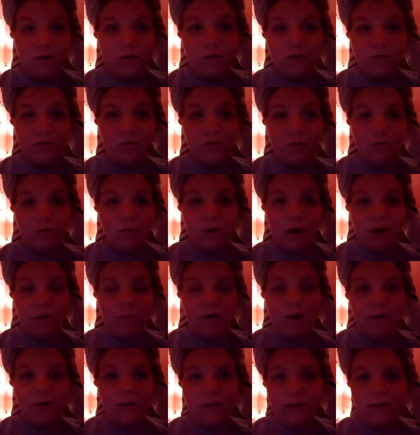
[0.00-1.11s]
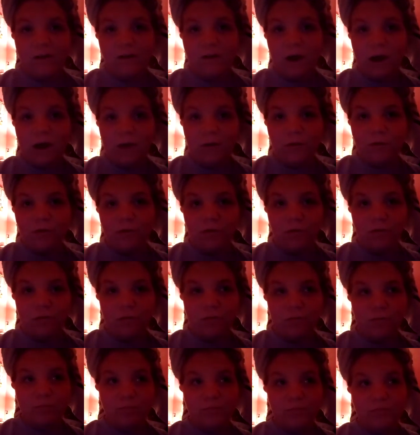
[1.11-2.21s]
So, I better let you
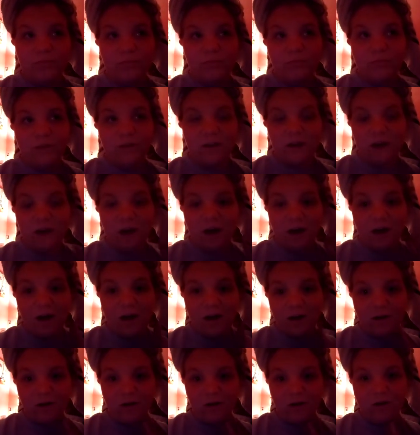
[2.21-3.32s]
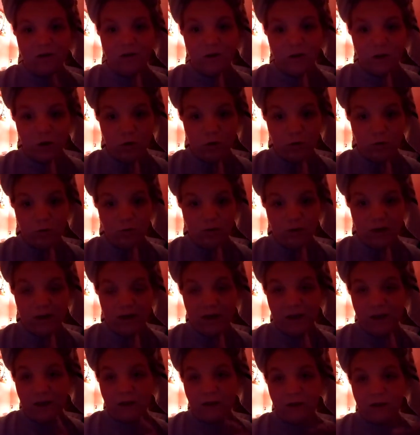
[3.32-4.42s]
guys go.
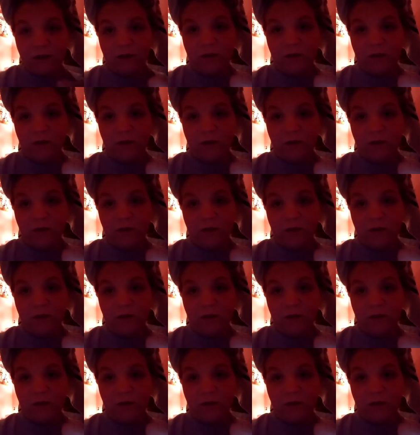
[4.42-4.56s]
And